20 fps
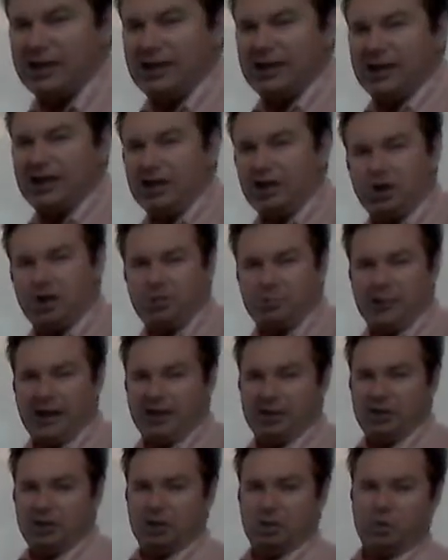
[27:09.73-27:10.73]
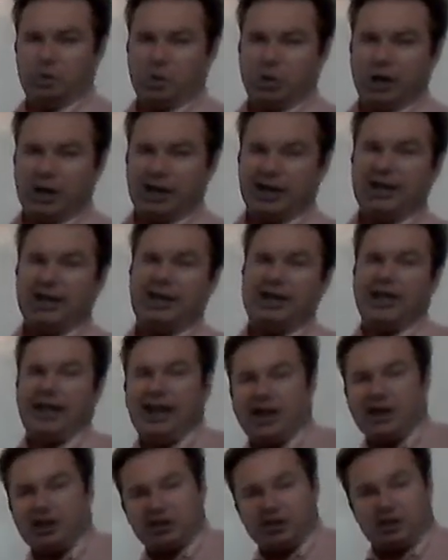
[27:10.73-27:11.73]
It goes back to
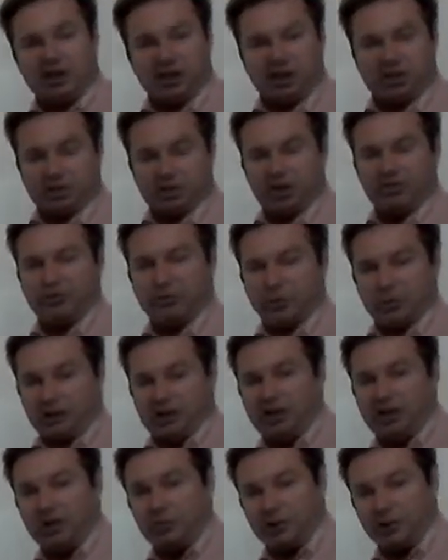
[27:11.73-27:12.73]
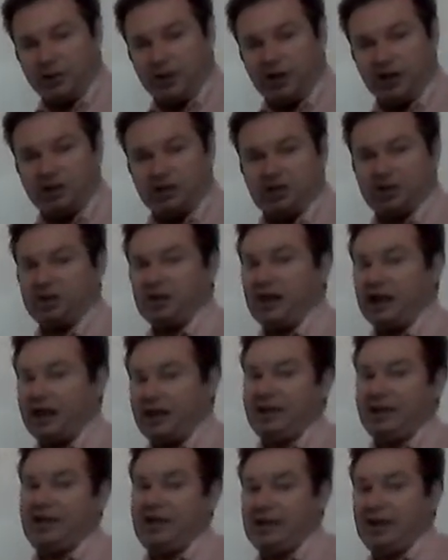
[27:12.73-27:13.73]
Exodus 3:14, where God says,
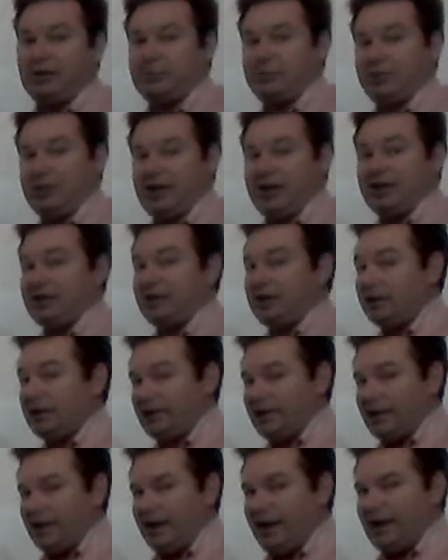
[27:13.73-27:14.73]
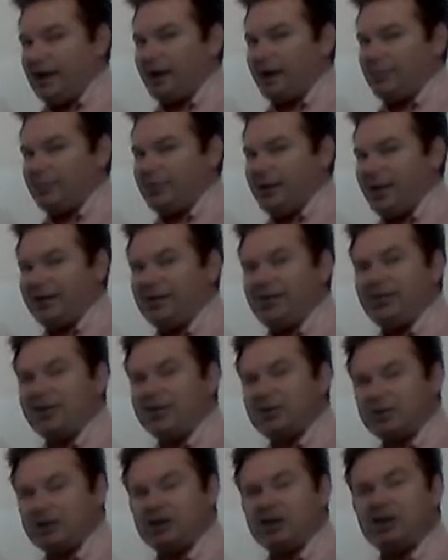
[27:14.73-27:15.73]
I am that I am. And in the
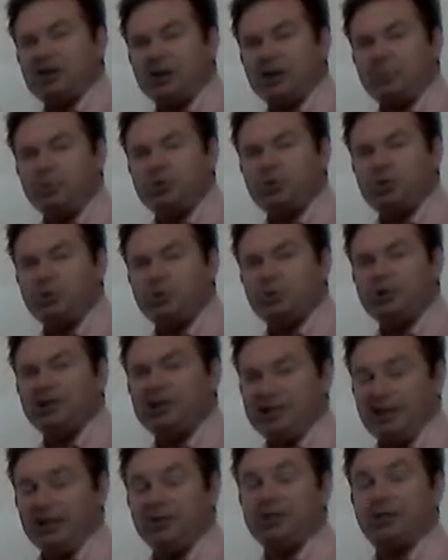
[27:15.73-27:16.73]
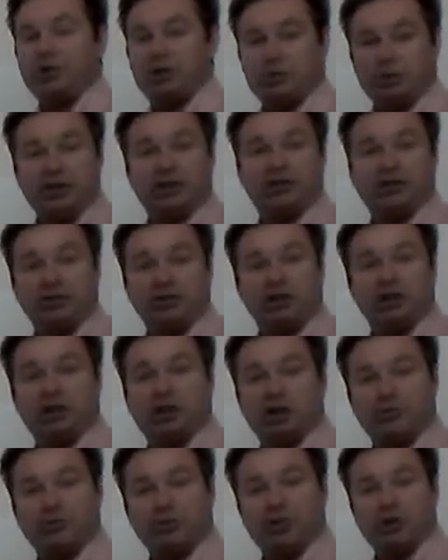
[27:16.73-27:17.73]
Greek Septuagint, the Greek version
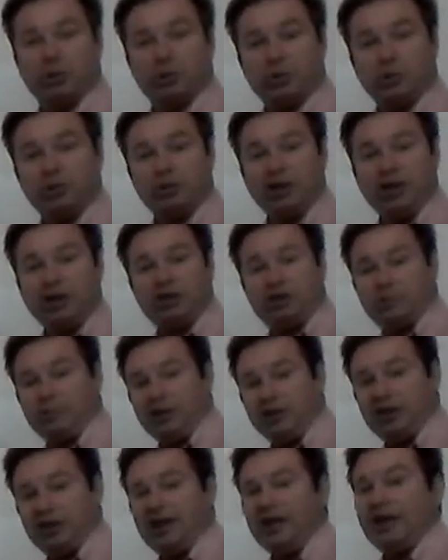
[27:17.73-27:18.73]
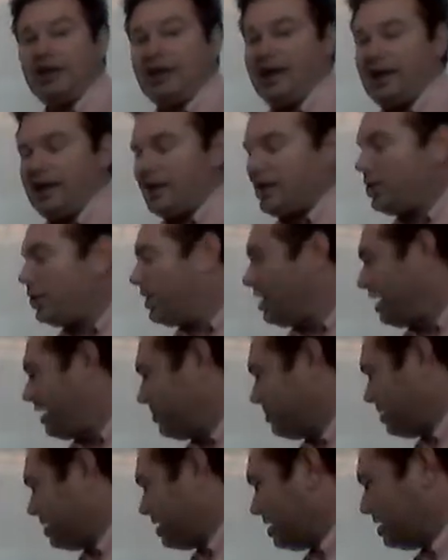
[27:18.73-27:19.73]
of the Old Testament, ego
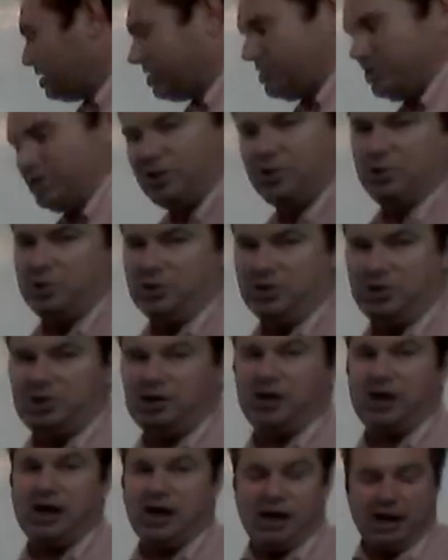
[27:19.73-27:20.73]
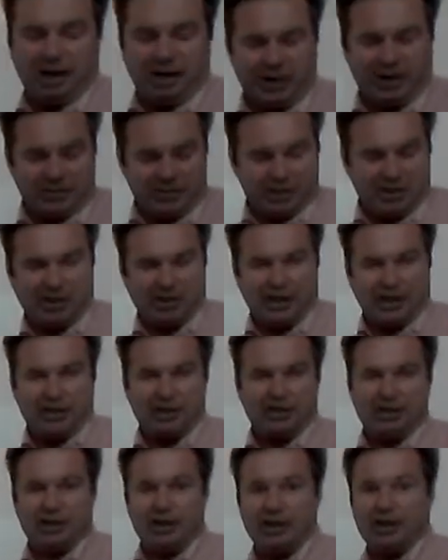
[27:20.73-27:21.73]
eimi is used. Are you excited
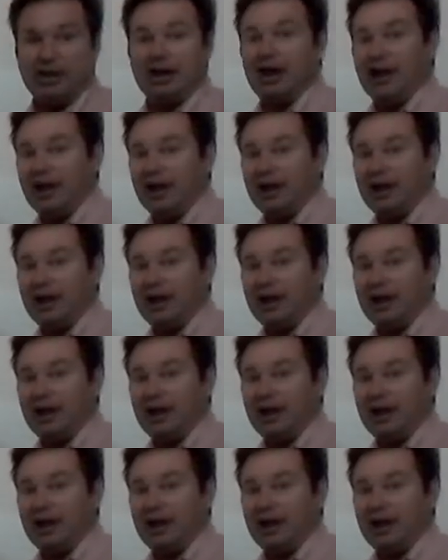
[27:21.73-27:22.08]
yet?